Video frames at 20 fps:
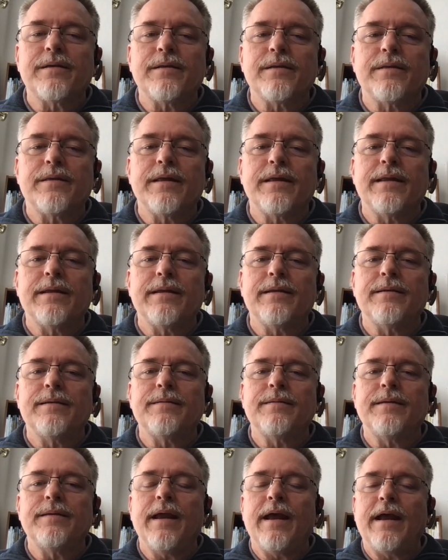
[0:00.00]

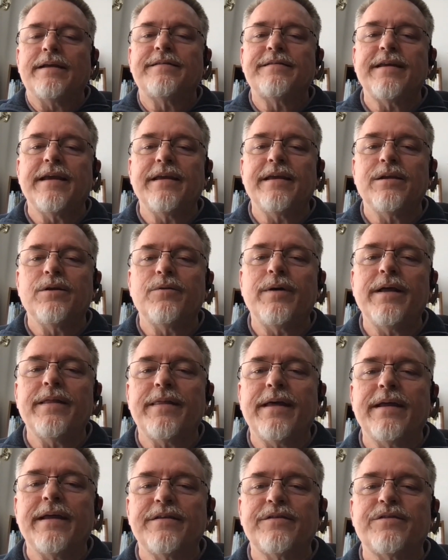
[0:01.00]
then yeah, say, you know
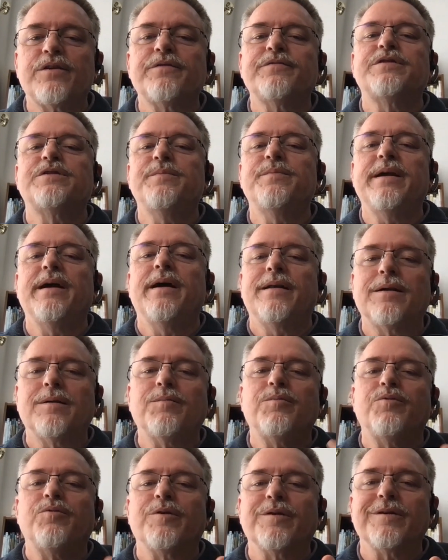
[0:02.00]
what, that deserves to be on
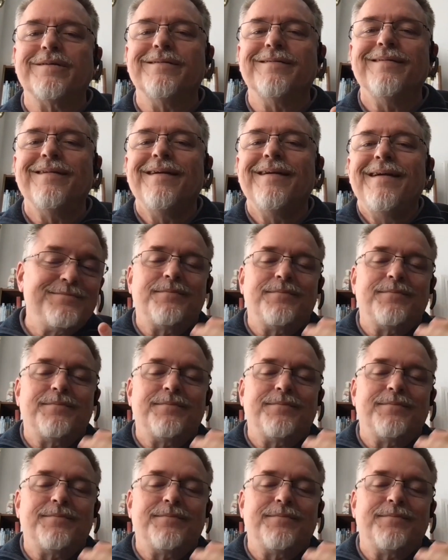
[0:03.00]
our board.